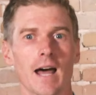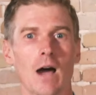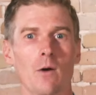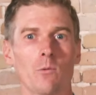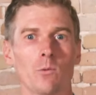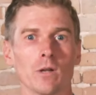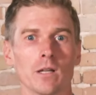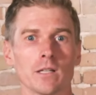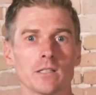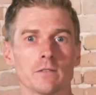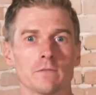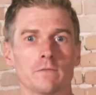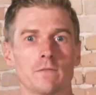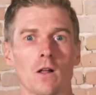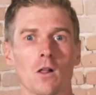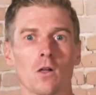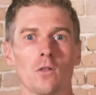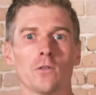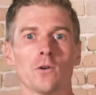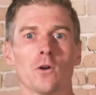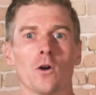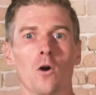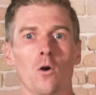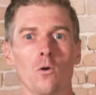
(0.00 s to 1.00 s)
not willing to
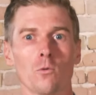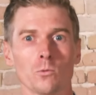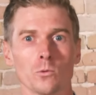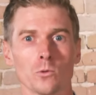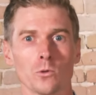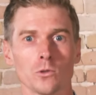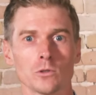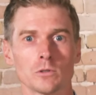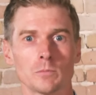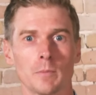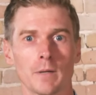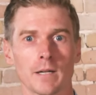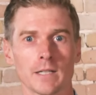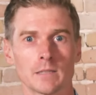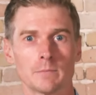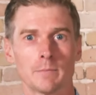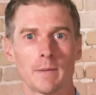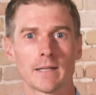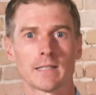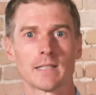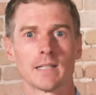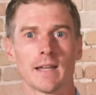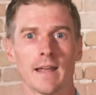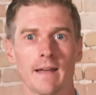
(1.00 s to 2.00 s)
follow their own rules but
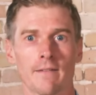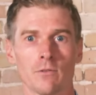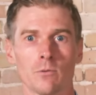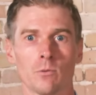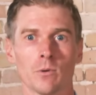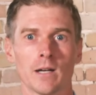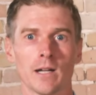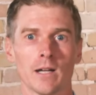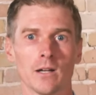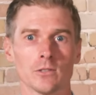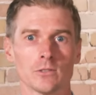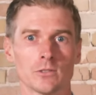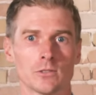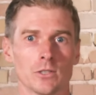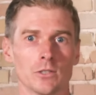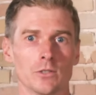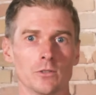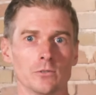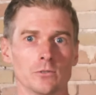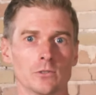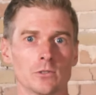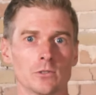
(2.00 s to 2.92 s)
expecting everyone else to do